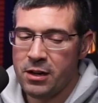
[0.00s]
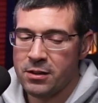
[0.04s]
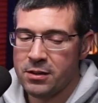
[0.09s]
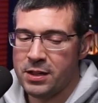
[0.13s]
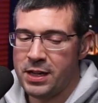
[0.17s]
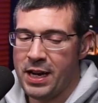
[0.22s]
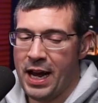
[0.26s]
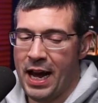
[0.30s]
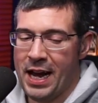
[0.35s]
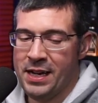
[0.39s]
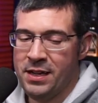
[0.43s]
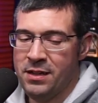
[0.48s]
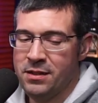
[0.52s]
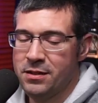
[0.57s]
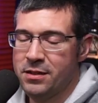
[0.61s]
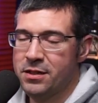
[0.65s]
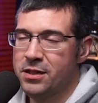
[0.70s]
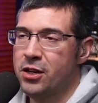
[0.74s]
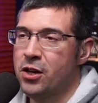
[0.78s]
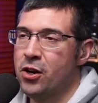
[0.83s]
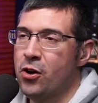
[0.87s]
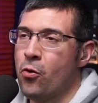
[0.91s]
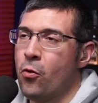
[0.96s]
Okay.
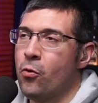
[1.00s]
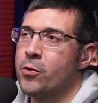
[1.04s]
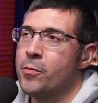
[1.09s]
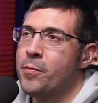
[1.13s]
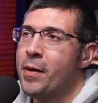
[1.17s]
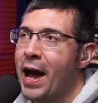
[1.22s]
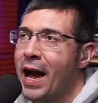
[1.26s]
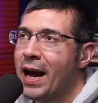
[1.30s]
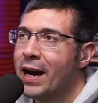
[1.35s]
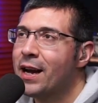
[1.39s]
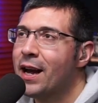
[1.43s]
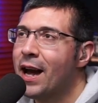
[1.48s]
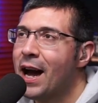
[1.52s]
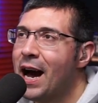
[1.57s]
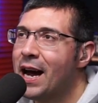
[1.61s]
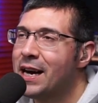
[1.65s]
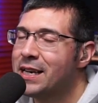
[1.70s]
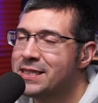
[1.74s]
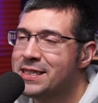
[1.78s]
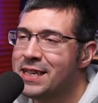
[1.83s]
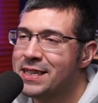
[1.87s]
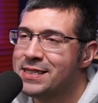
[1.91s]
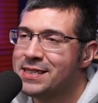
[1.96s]
Quarterback. How
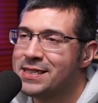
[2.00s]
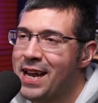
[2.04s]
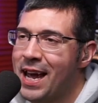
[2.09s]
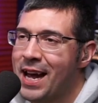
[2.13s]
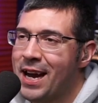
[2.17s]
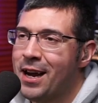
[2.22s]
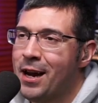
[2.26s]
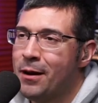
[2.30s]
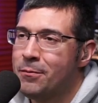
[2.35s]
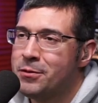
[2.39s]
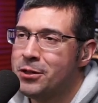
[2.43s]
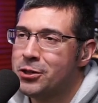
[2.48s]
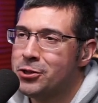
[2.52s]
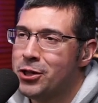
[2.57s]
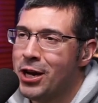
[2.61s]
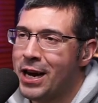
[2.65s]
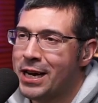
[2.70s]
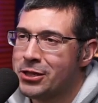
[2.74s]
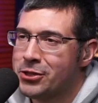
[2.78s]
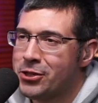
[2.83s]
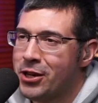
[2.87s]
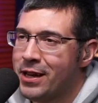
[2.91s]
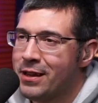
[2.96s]
does that stack up to
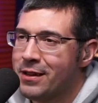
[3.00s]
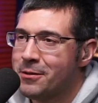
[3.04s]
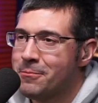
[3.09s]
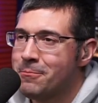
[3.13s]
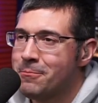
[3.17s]
Josh Allen?